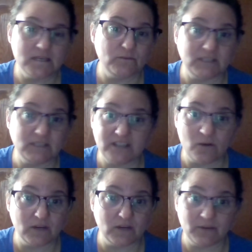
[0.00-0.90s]
We
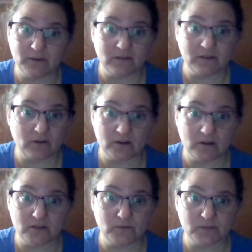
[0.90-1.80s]
don't get rid of our
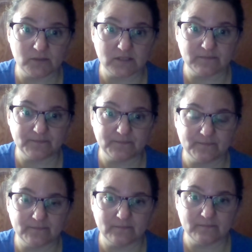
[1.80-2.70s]
clothes.
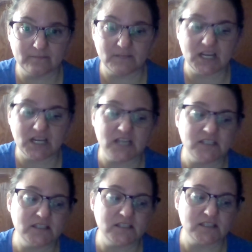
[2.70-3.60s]

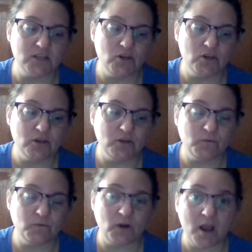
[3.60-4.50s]
Because
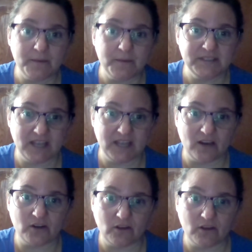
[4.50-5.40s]
we're up and
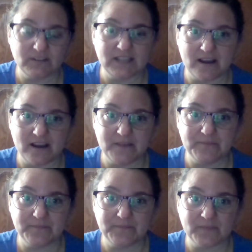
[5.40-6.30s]
down all the time.